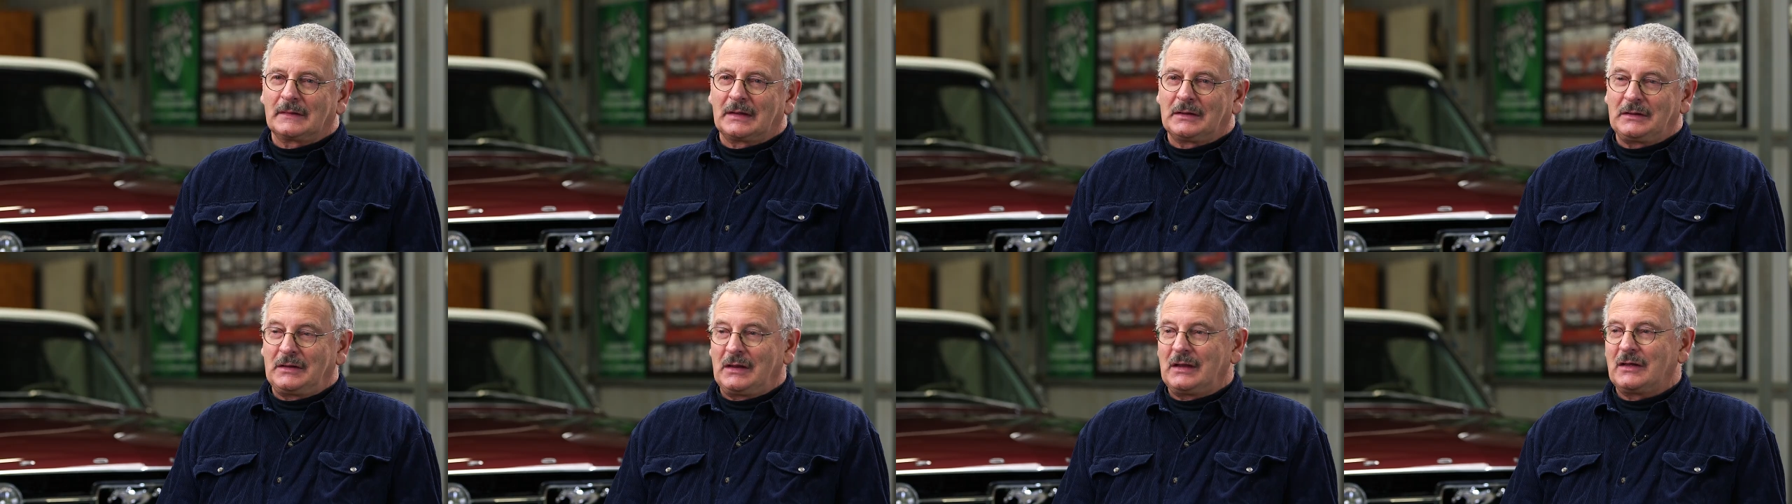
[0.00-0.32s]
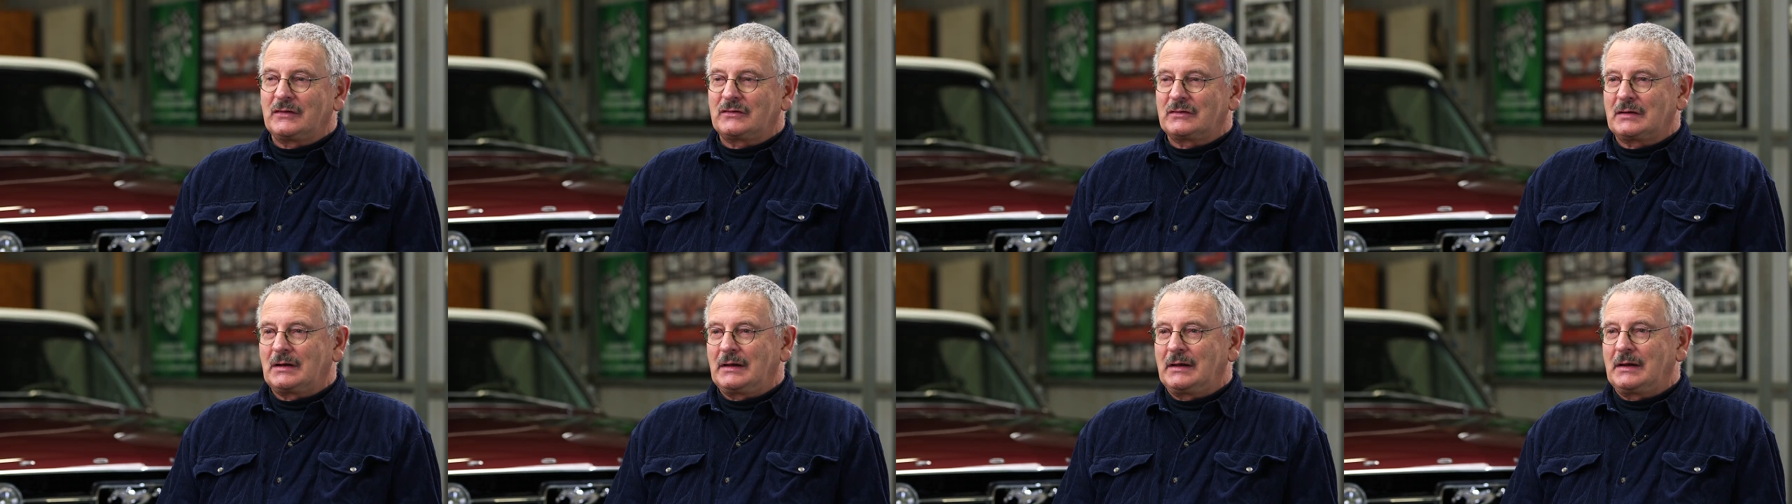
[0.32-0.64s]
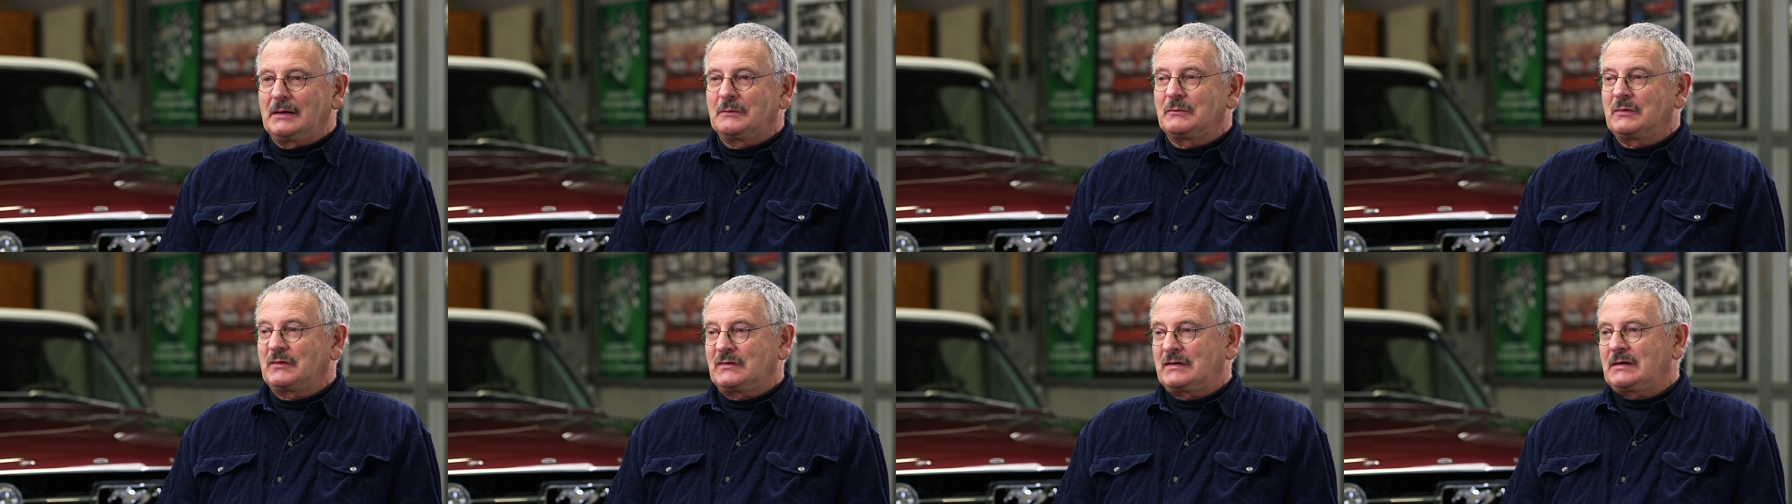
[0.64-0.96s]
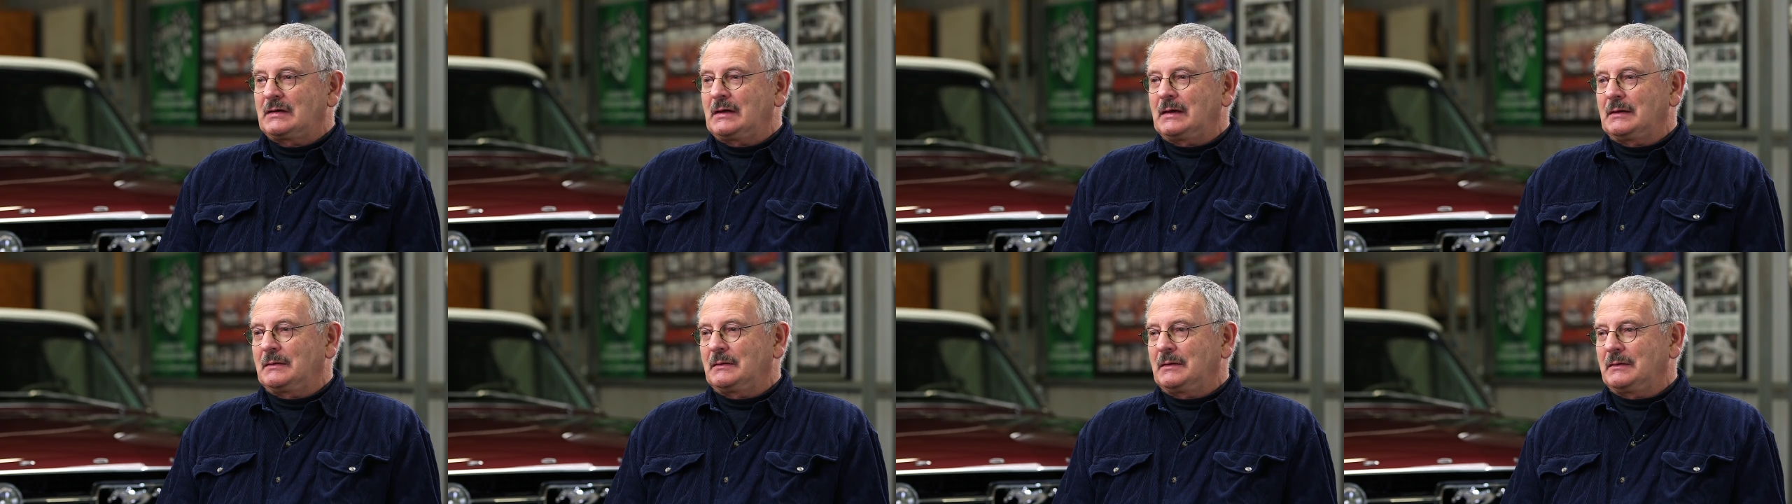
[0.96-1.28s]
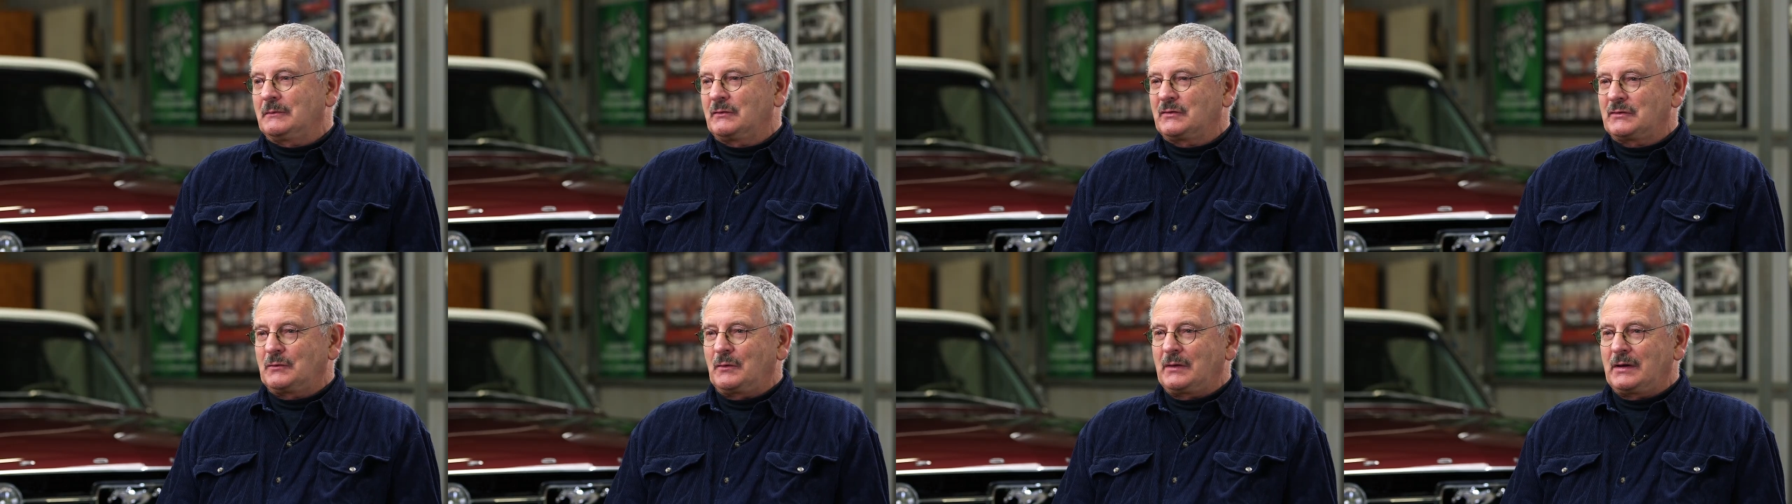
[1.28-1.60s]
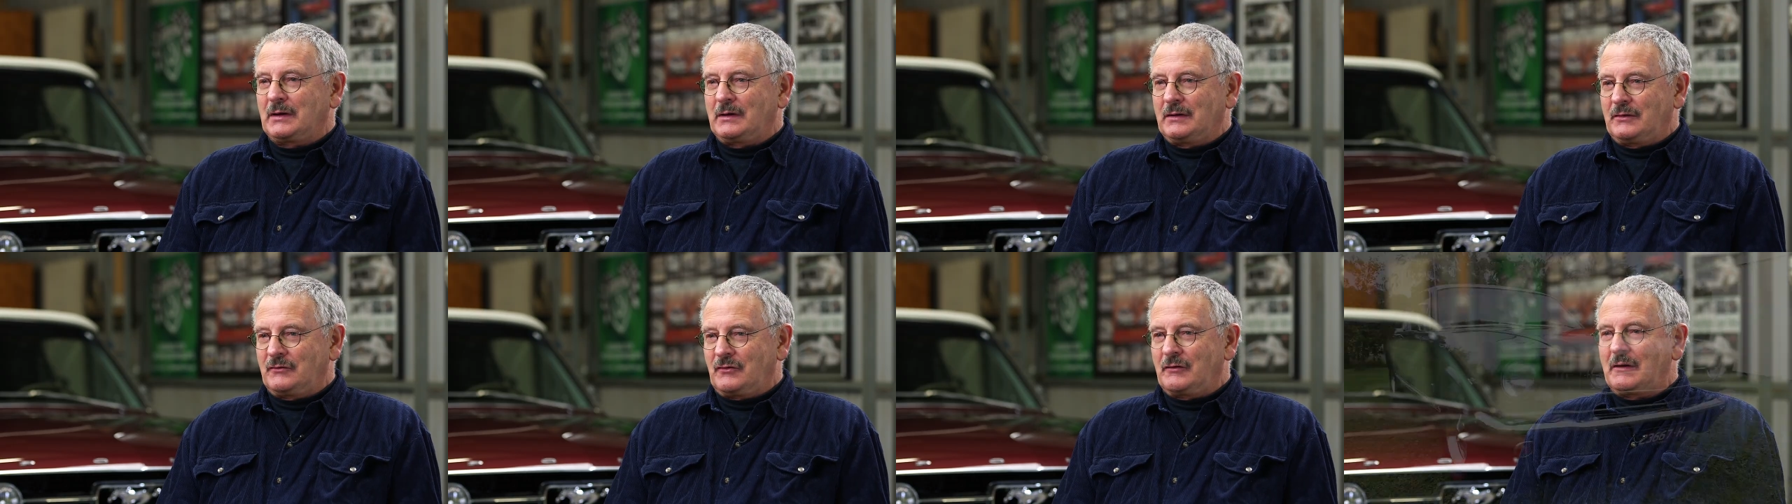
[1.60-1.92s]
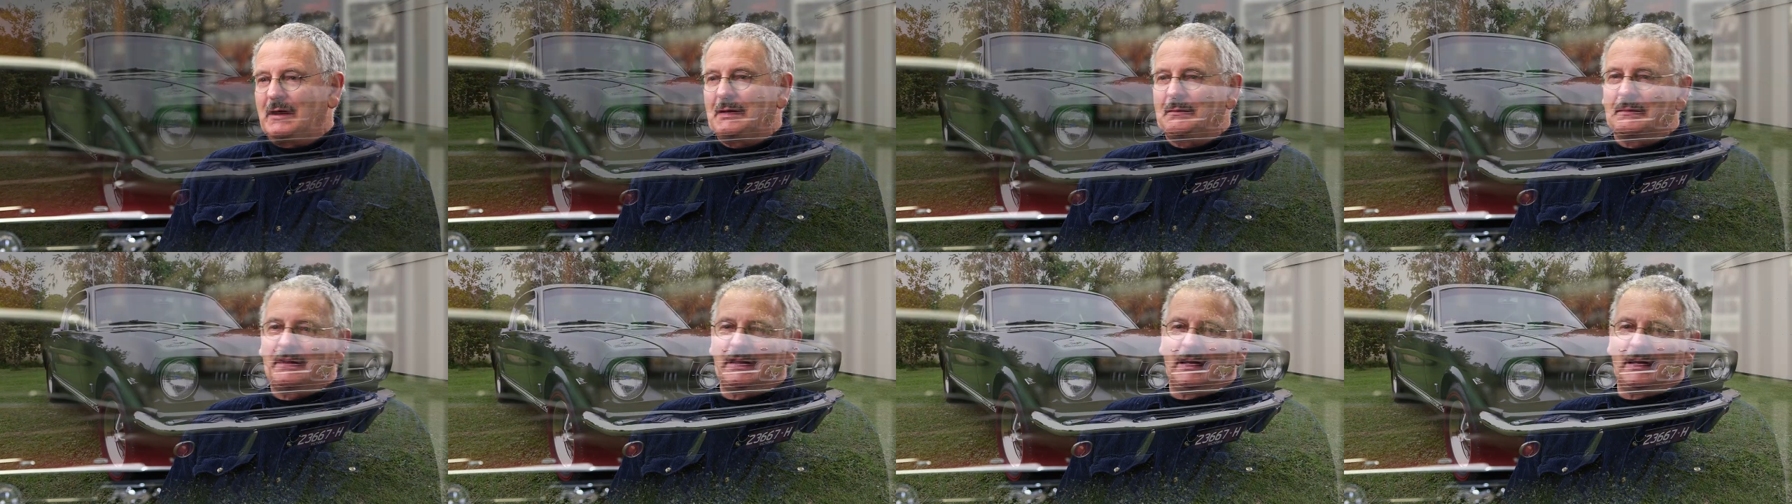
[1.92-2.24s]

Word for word: Yes, Glenn, it was, a, it was a dream